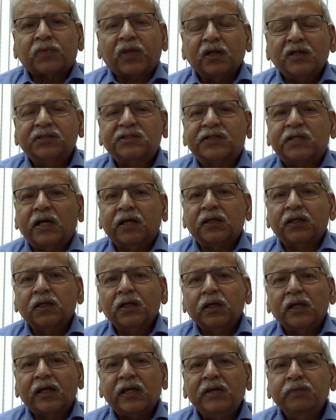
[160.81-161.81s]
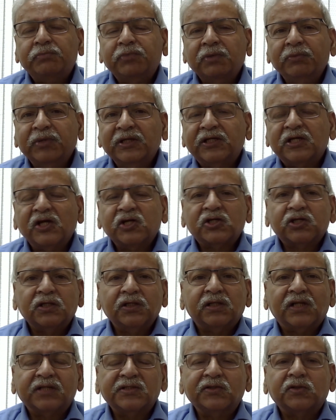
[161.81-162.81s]
is that
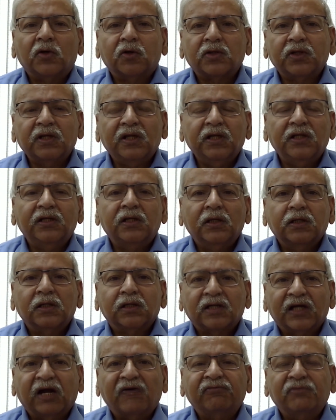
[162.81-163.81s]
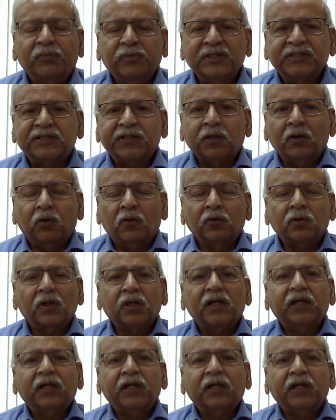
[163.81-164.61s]
implementation does not need governments alone.